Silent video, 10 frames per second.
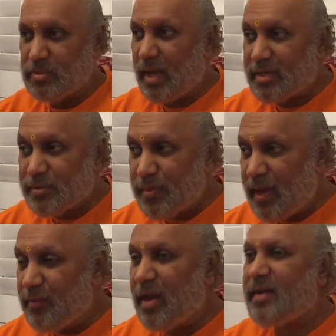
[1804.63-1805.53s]
That
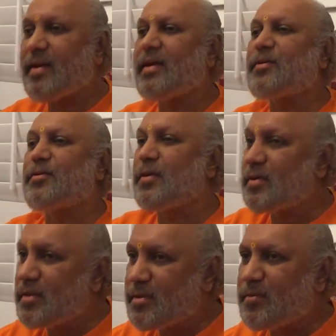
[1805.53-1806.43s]
smile will attract you,
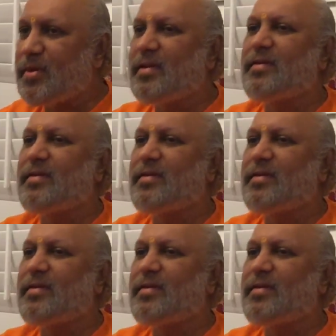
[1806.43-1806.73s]
not the other one.